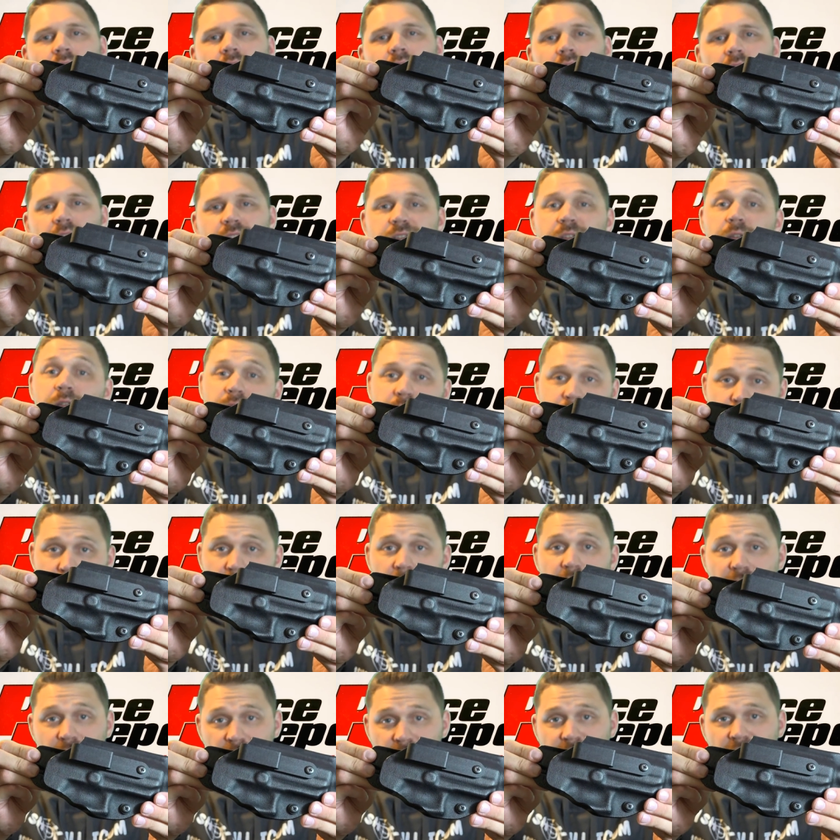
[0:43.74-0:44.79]
Uh, so it's
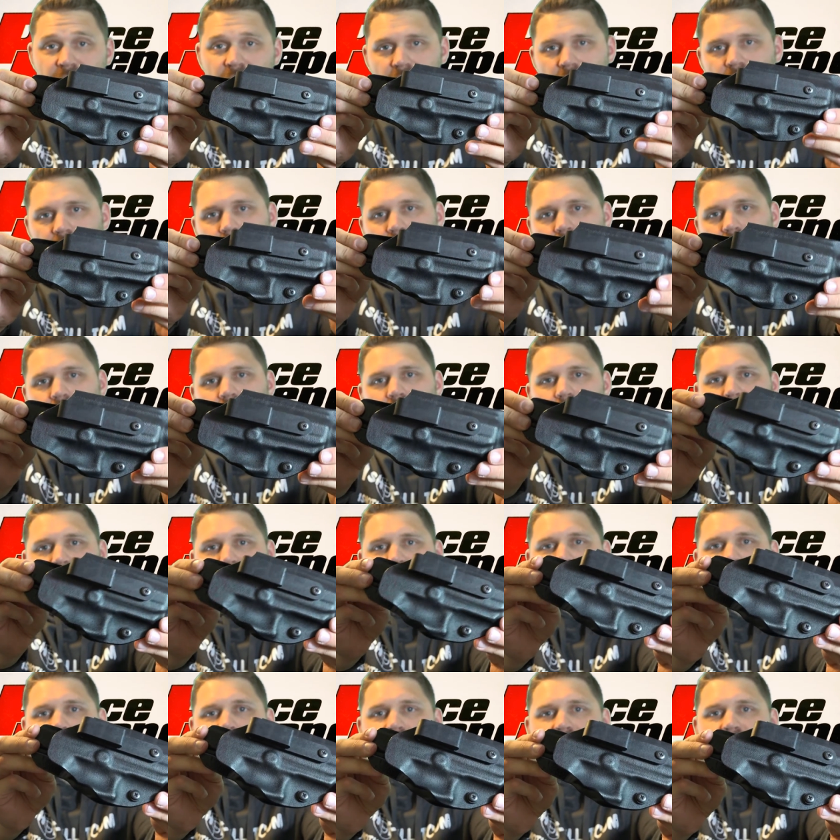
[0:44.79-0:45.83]
right inside of M
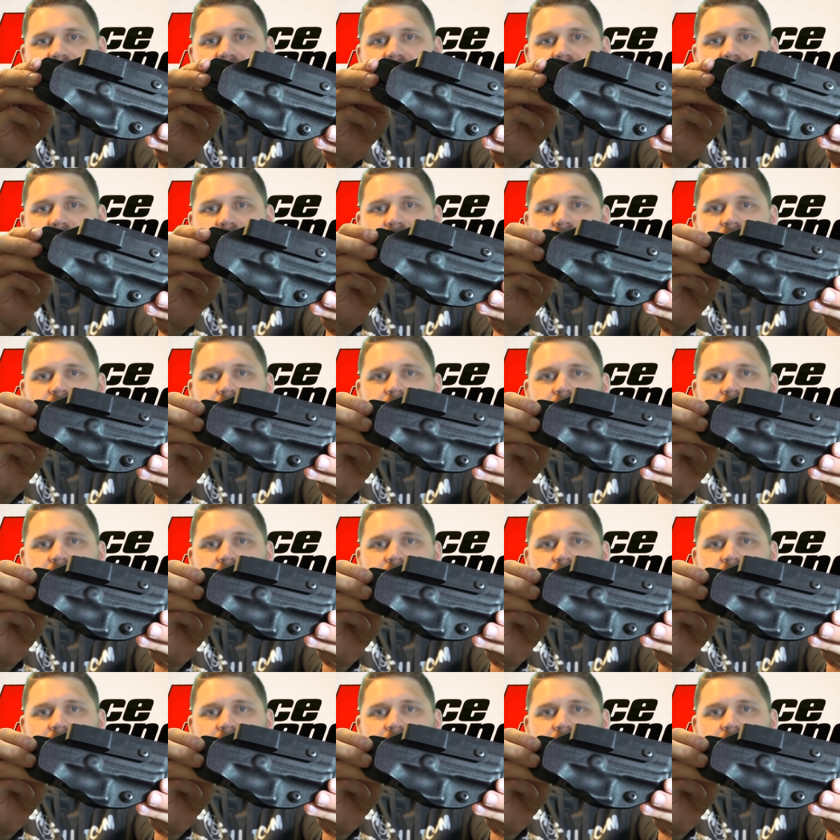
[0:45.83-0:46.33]
G S.